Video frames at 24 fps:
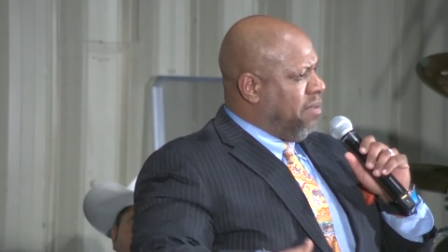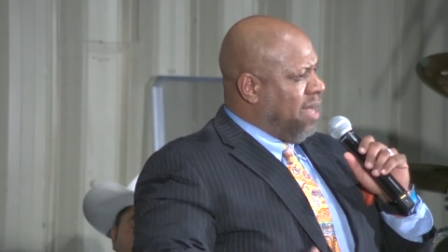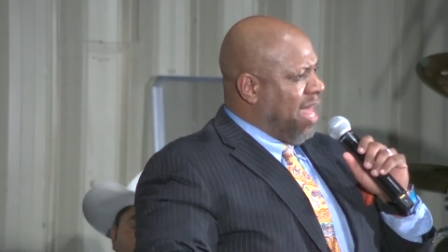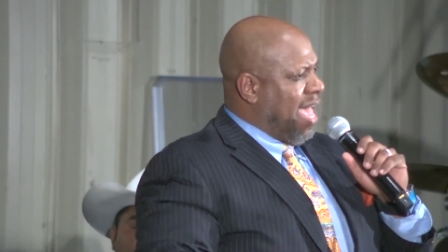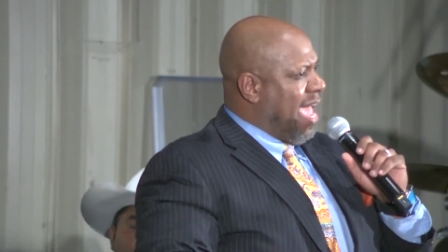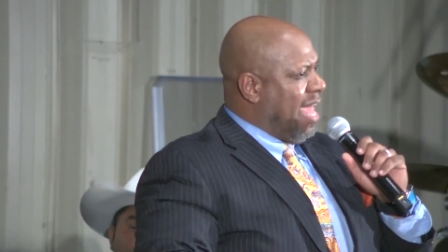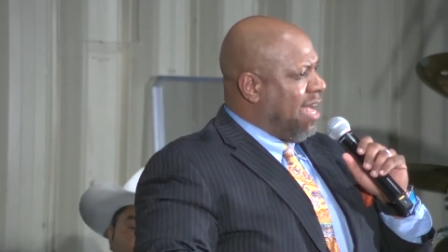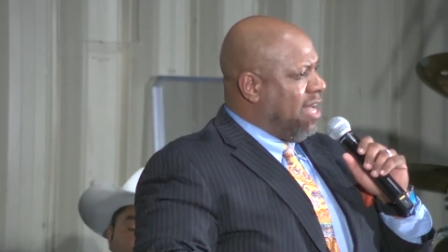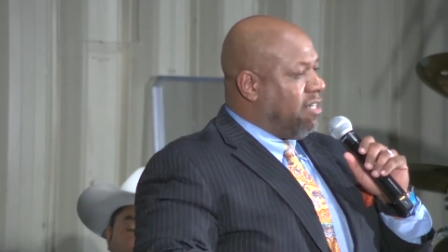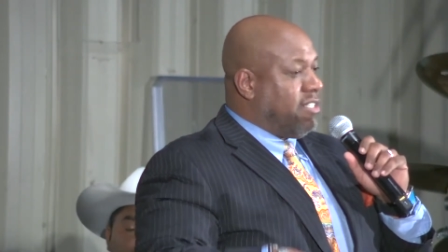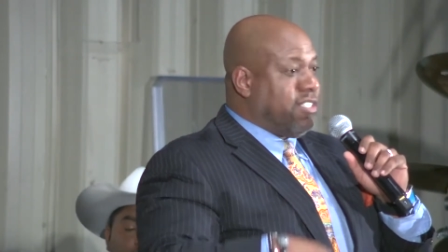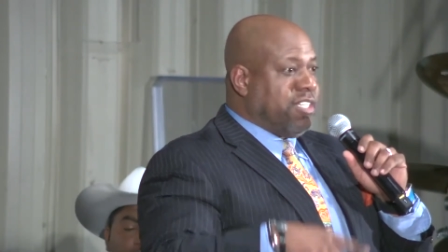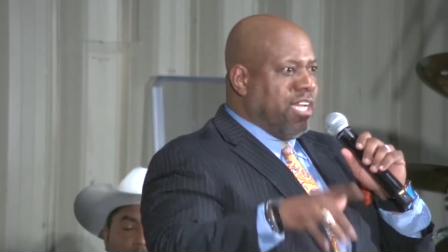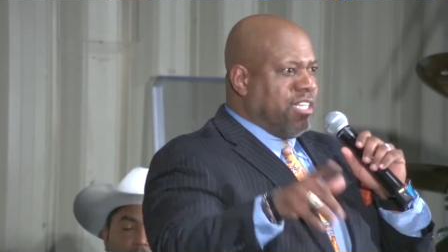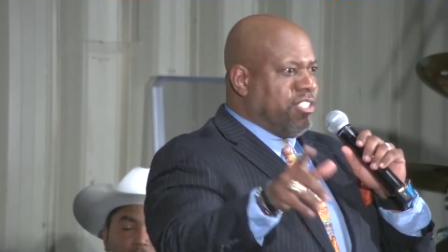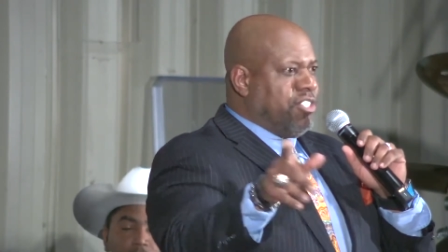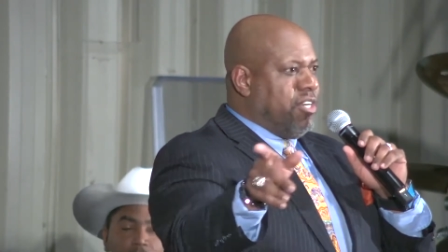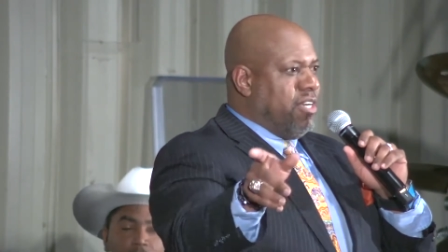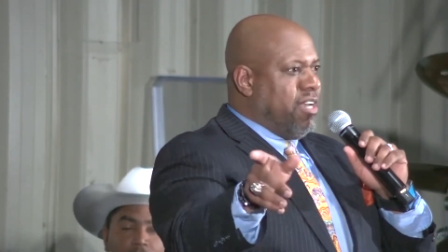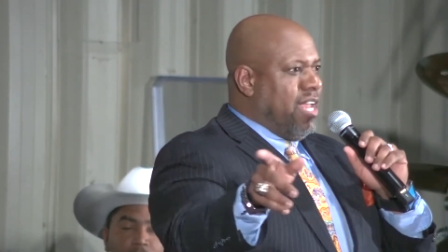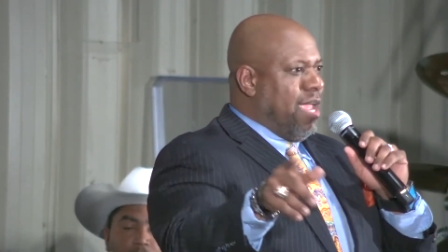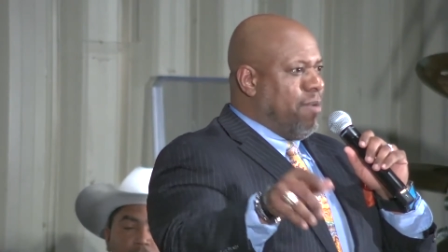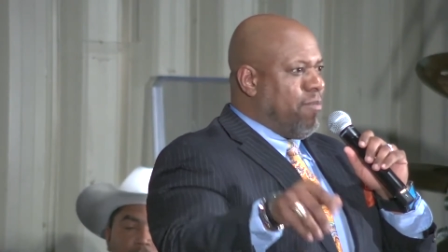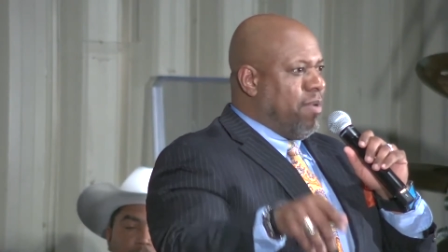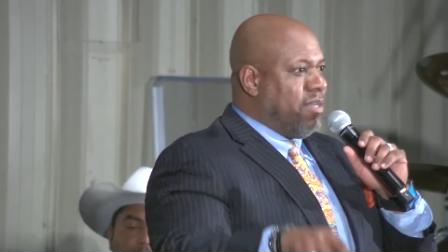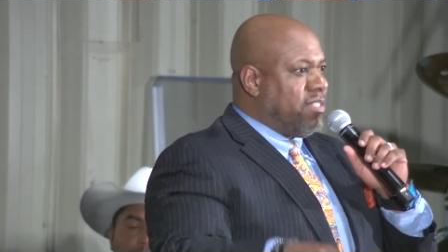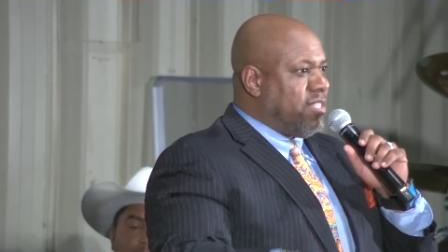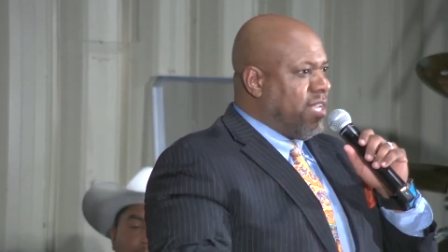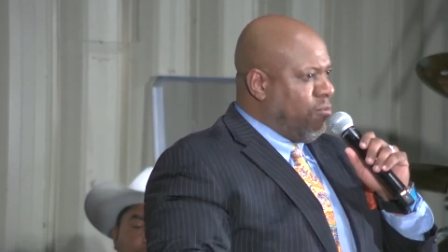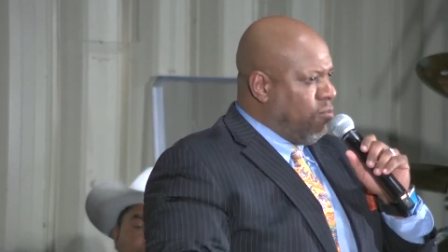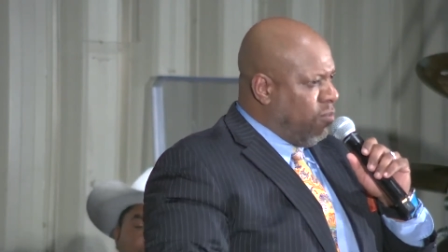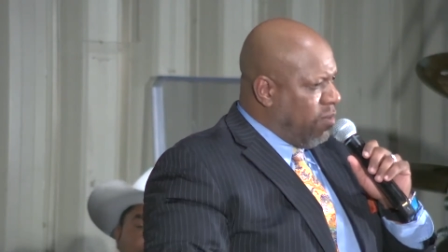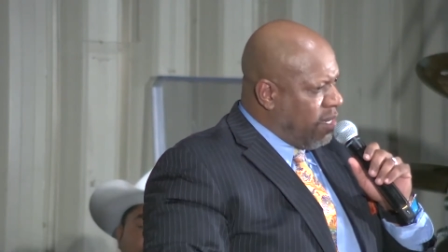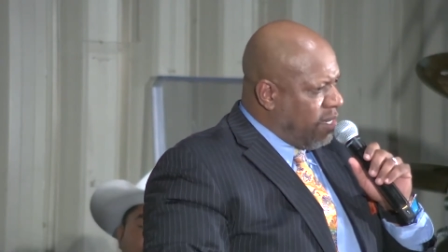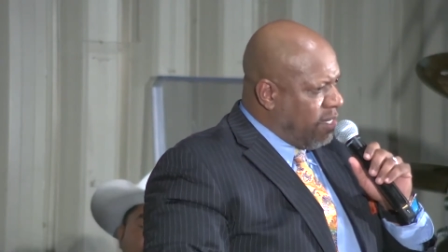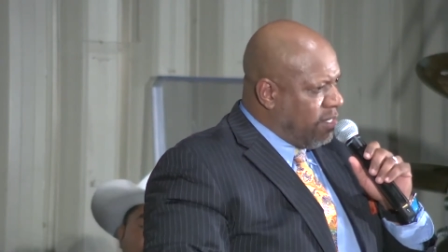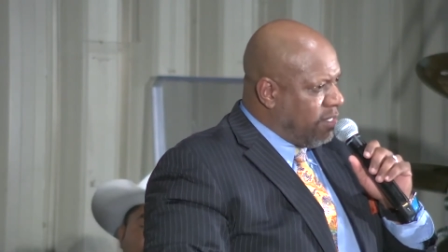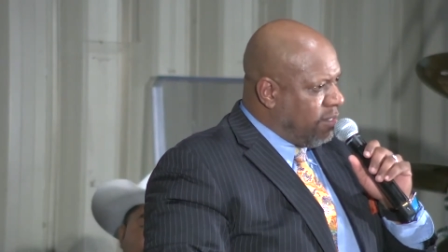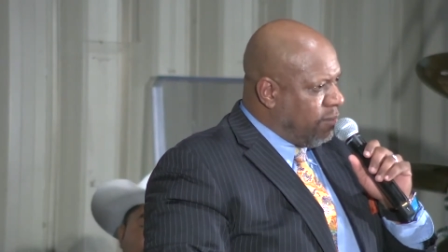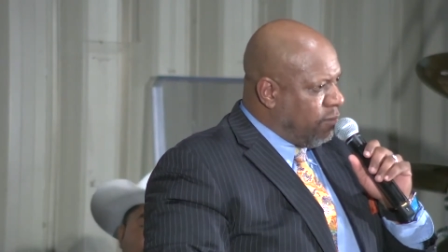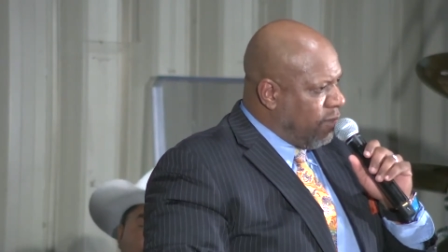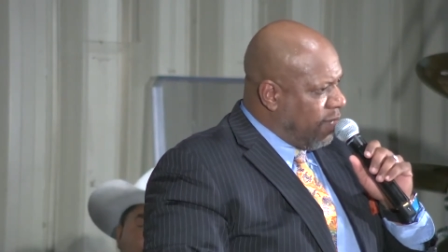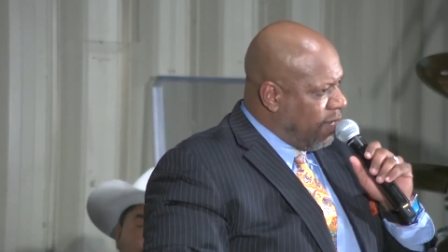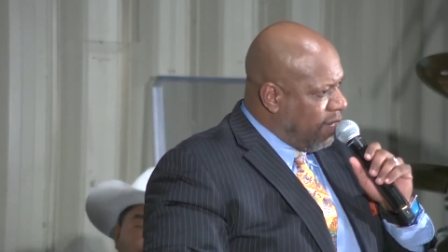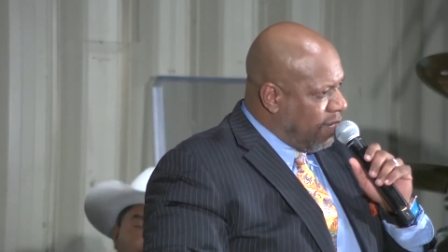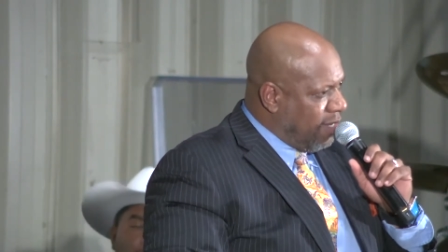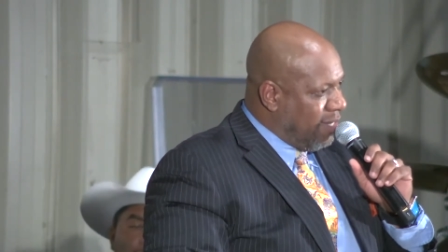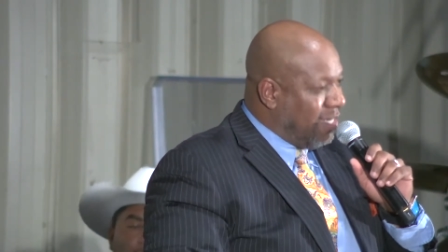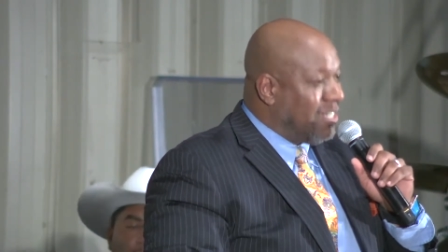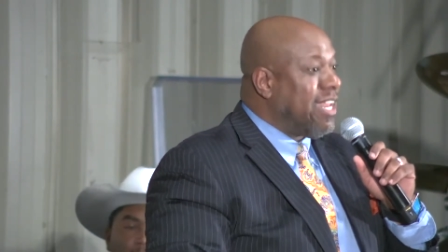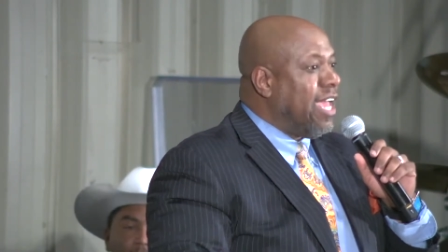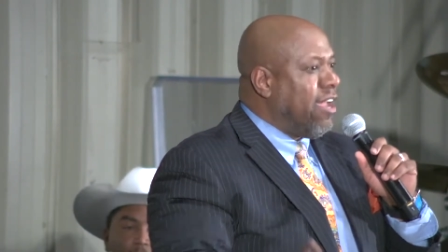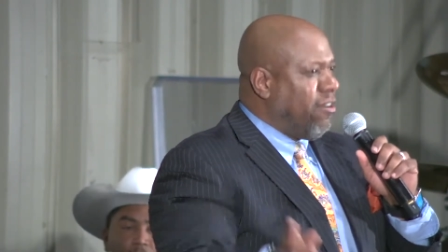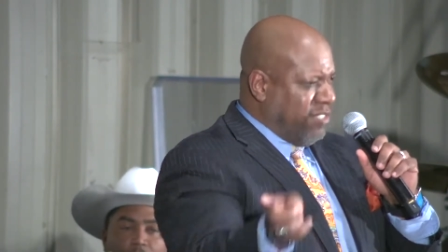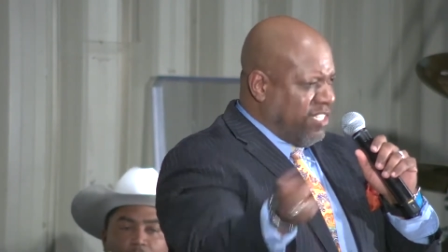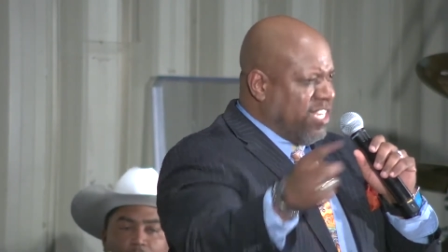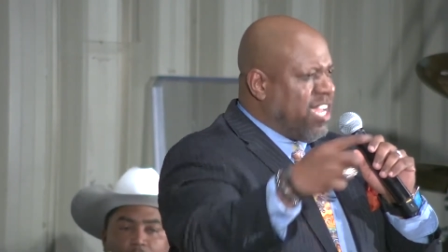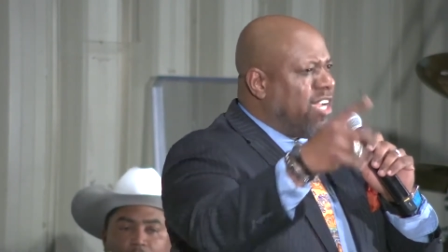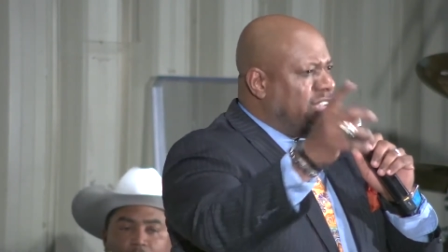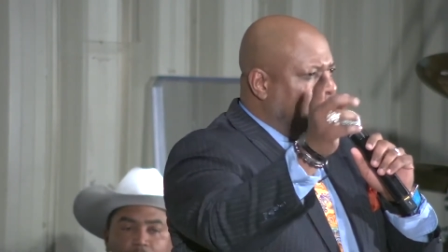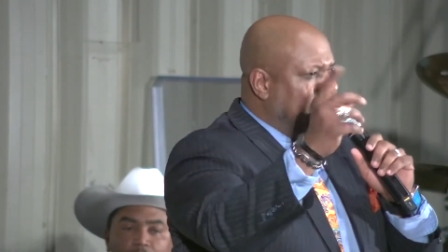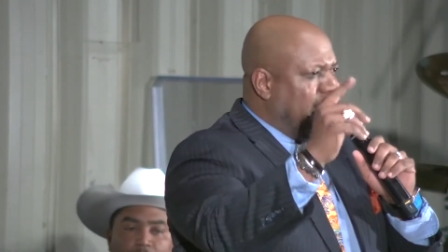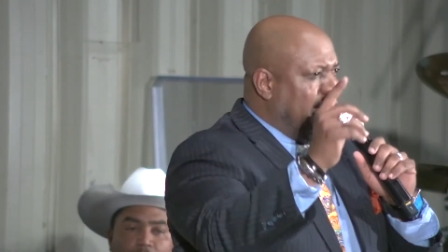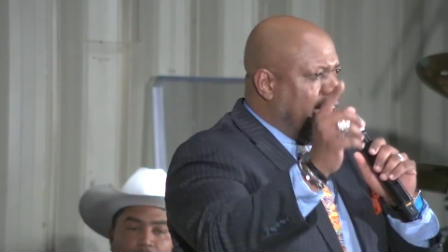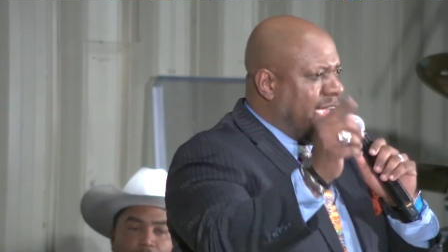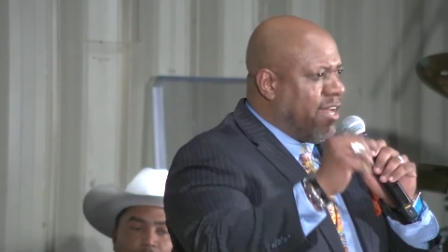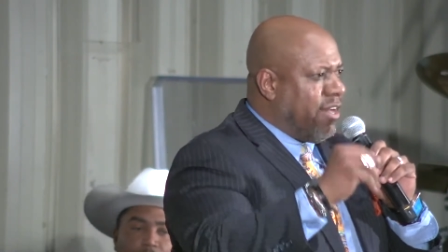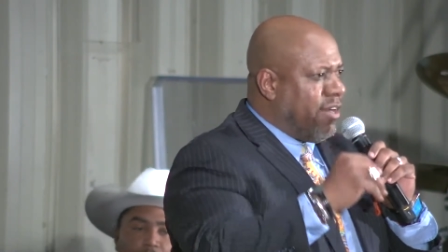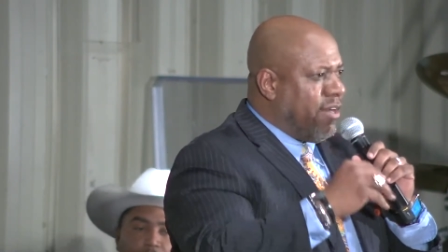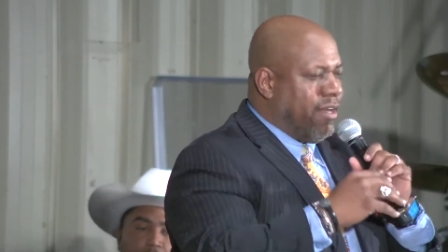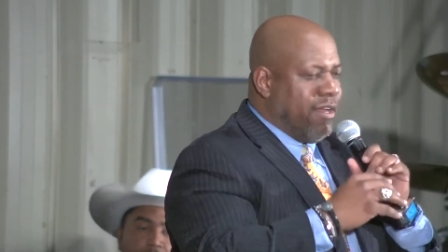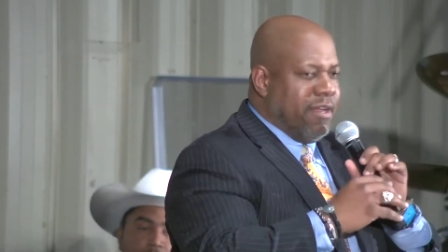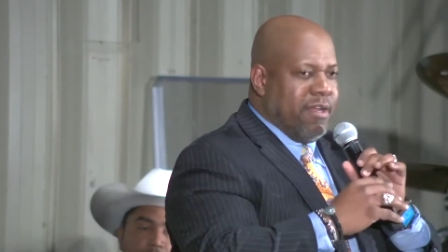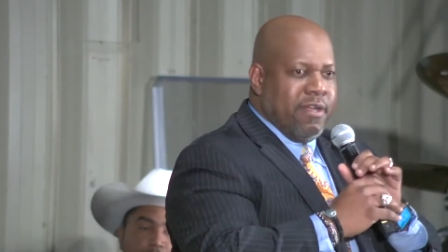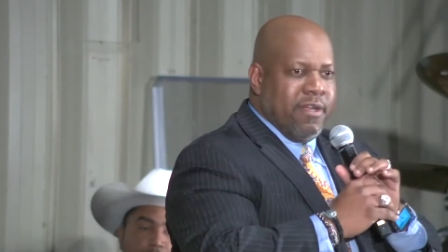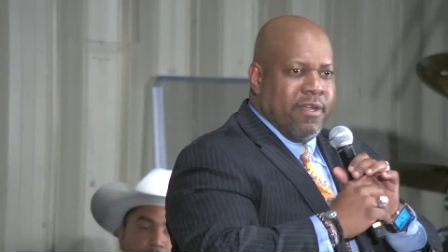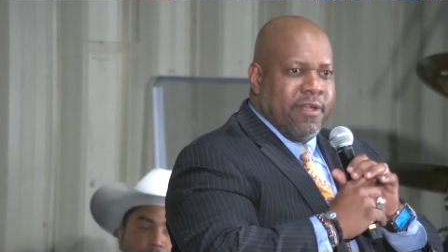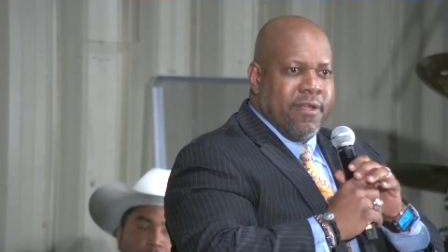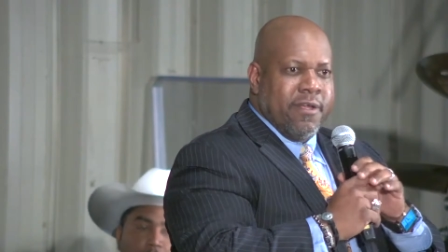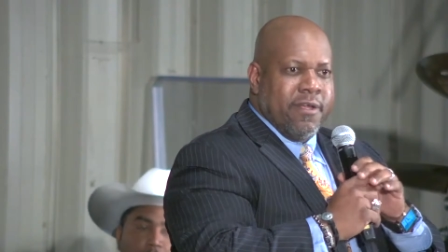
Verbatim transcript: Bladder, touch your neighbor and say, What is what? They'll tell you later.